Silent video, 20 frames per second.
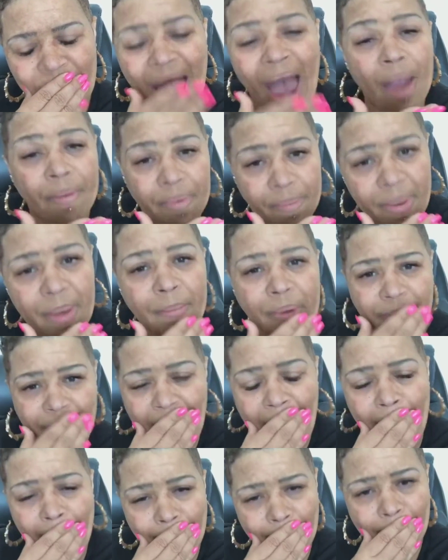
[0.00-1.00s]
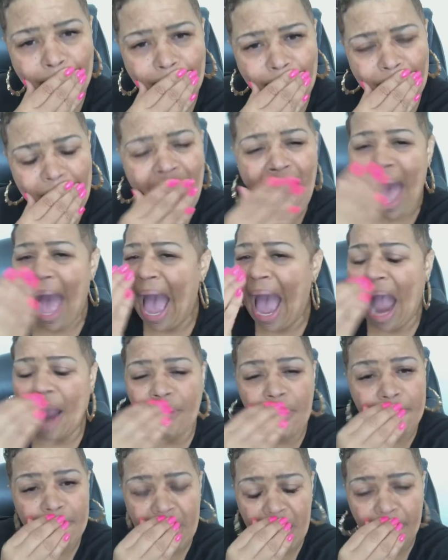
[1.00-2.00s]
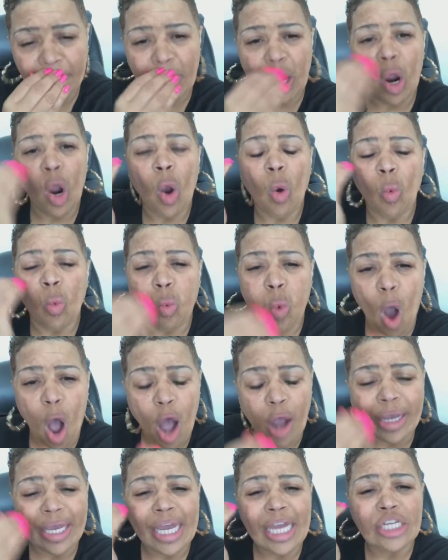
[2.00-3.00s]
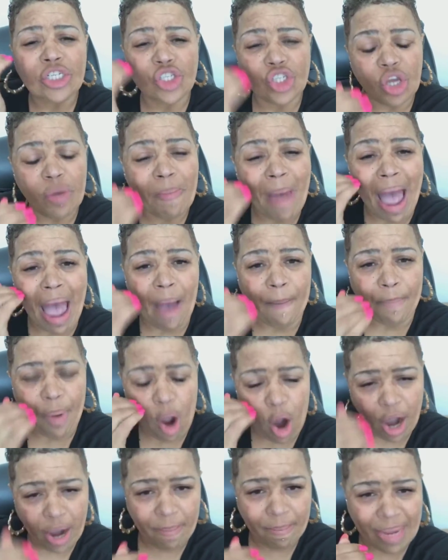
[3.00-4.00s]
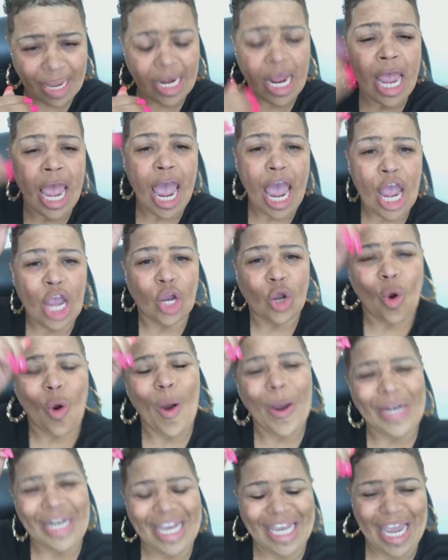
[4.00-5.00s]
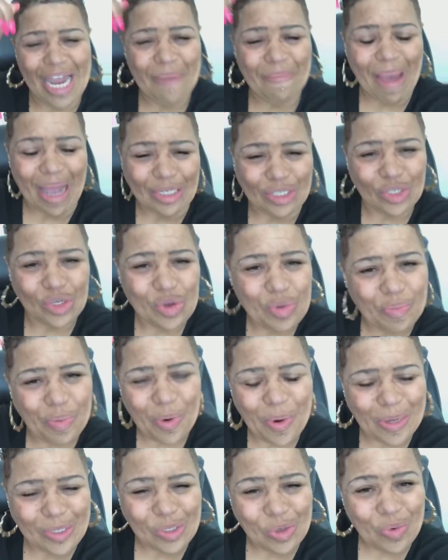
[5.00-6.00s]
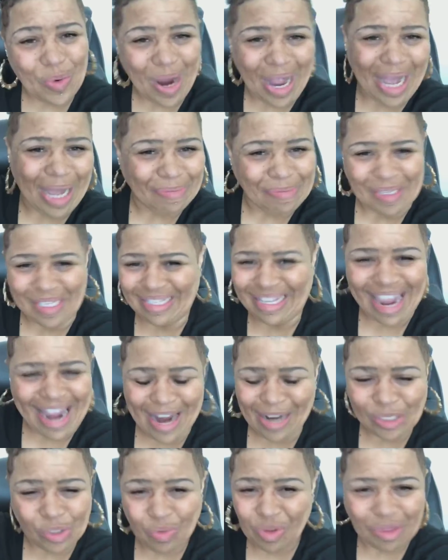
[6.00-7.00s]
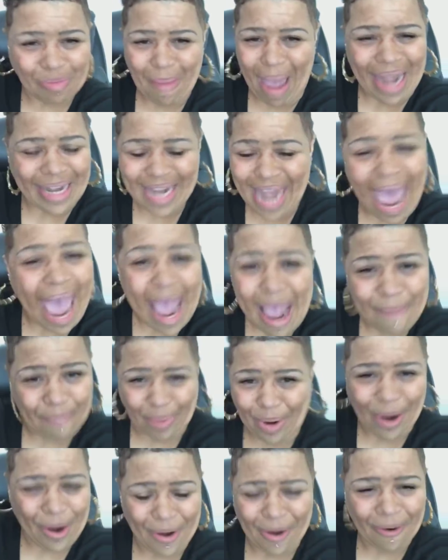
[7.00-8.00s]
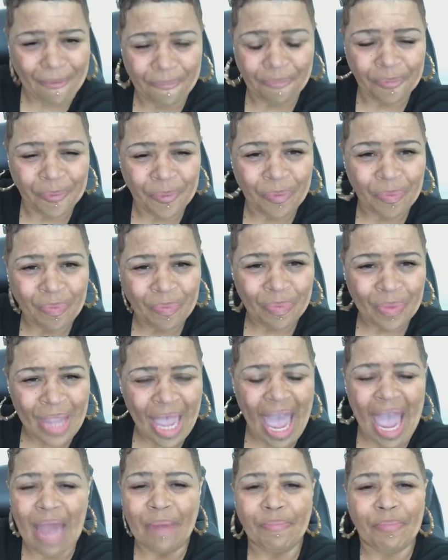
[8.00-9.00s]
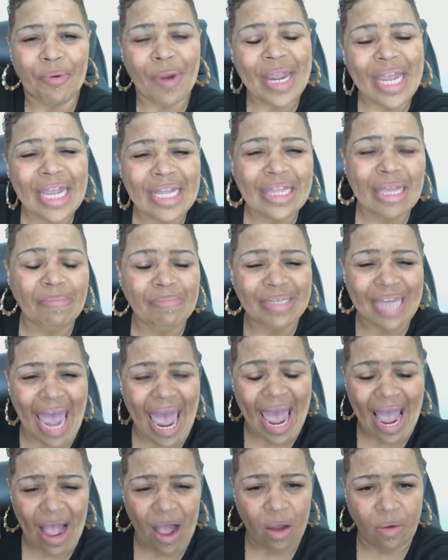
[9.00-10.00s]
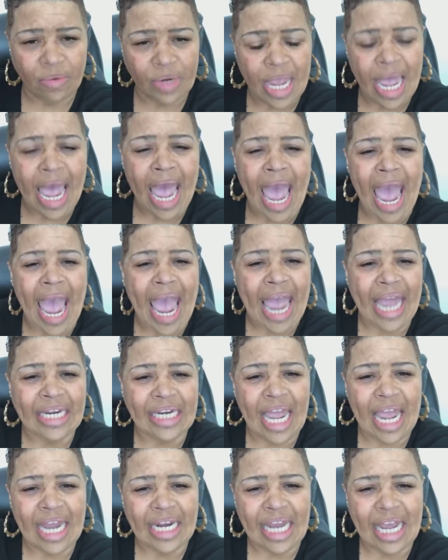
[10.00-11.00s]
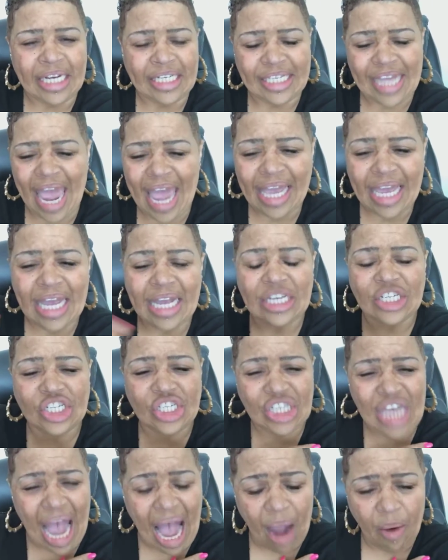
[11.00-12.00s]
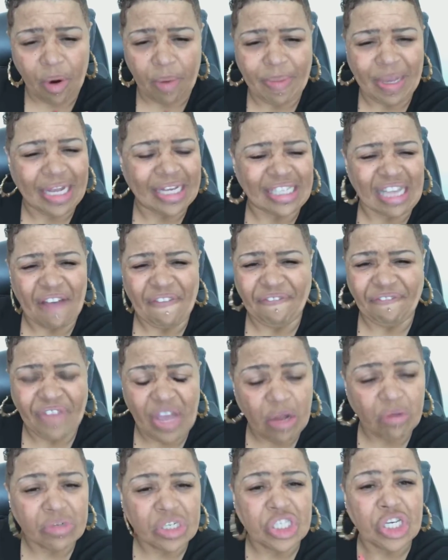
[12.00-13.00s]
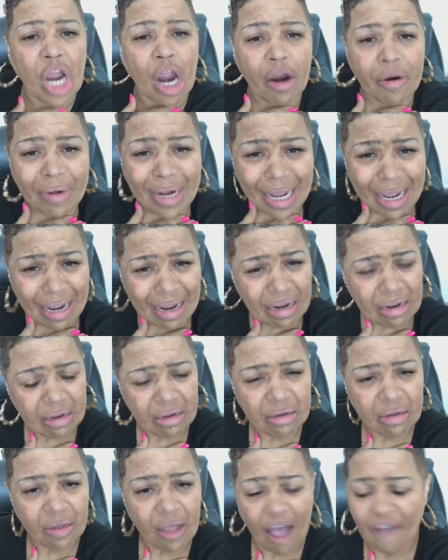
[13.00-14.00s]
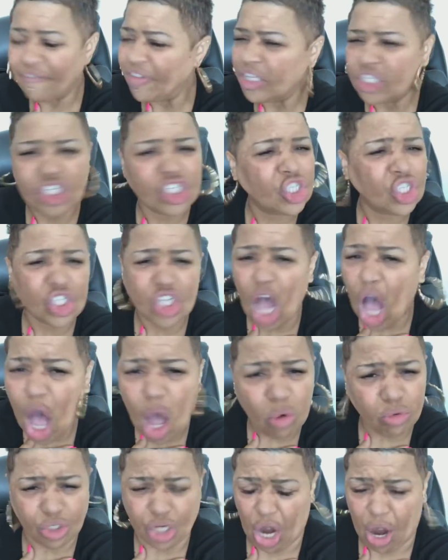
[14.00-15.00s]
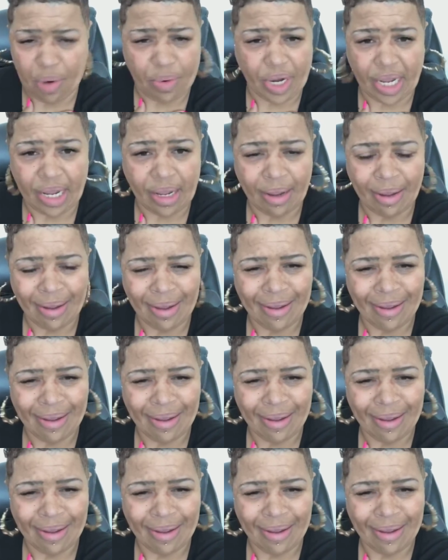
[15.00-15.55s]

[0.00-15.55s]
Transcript: I remember that. I remember walking to my apartment and going to get my two boys who were upstairs with my neighbor and bringing them down and taking a shower because I felt dirty. I felt so dirty